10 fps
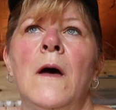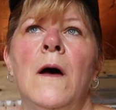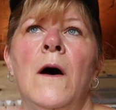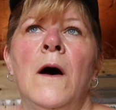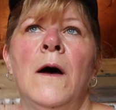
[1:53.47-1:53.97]

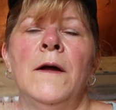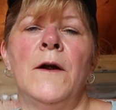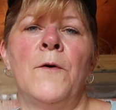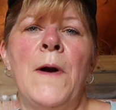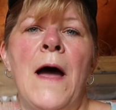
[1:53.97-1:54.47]
uh,
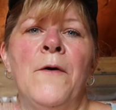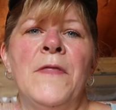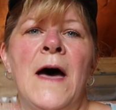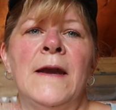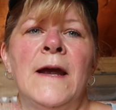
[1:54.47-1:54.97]
around
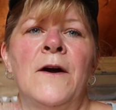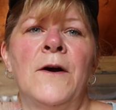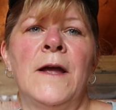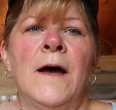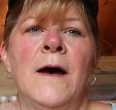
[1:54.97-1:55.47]
that
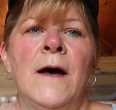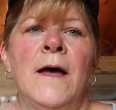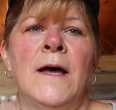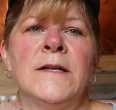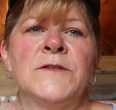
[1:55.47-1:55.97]
area,
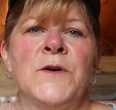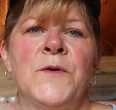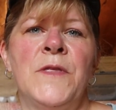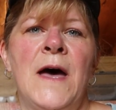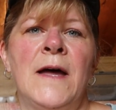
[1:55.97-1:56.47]
and
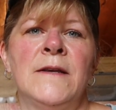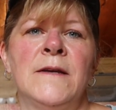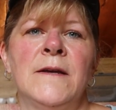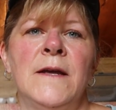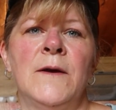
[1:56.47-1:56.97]
so that
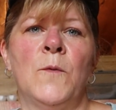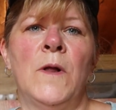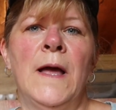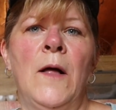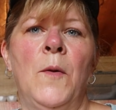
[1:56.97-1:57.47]
it will
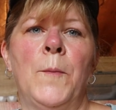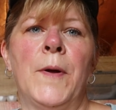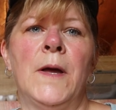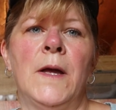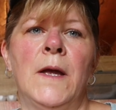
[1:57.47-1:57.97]
help
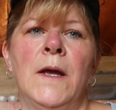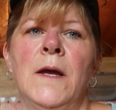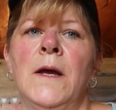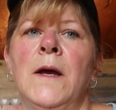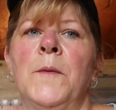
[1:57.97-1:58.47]

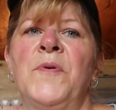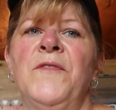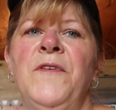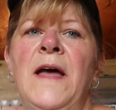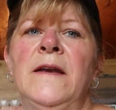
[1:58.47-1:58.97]

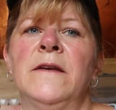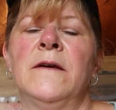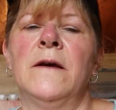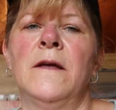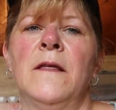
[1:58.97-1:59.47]
prevent
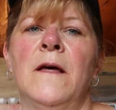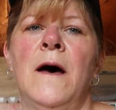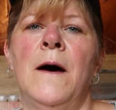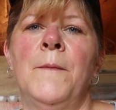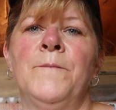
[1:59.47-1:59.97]

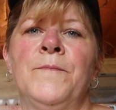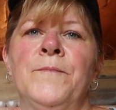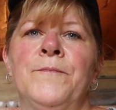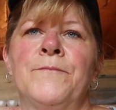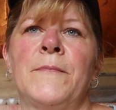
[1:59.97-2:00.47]
um,
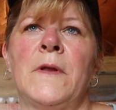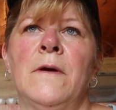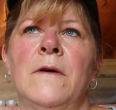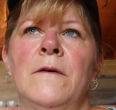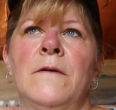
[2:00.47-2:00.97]

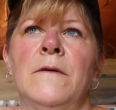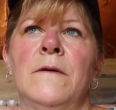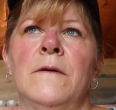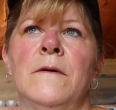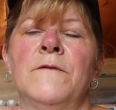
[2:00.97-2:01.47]

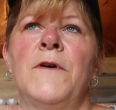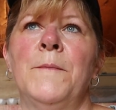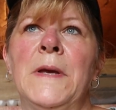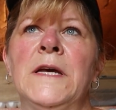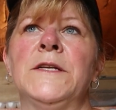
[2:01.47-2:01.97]

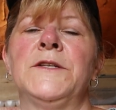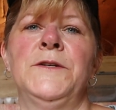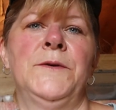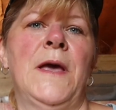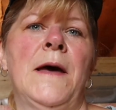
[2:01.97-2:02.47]
from it
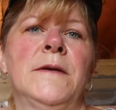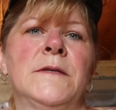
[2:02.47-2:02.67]
to get